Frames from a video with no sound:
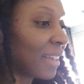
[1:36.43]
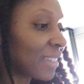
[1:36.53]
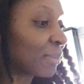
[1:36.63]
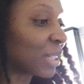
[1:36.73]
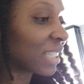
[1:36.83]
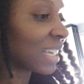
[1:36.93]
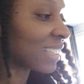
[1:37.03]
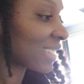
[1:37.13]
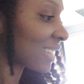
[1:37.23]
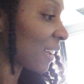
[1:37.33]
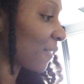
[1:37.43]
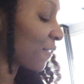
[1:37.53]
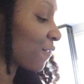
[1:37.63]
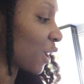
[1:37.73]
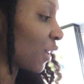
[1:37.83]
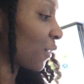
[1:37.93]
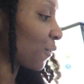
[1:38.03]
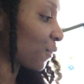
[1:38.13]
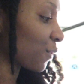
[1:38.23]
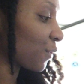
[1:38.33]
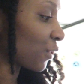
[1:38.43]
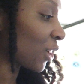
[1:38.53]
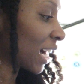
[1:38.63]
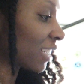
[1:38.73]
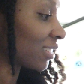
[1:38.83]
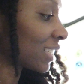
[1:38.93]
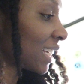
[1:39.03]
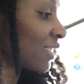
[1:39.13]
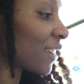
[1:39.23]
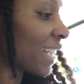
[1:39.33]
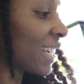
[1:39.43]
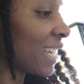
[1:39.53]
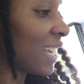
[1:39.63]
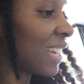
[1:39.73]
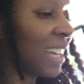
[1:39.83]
So I'm just getting stuff for ILT ready.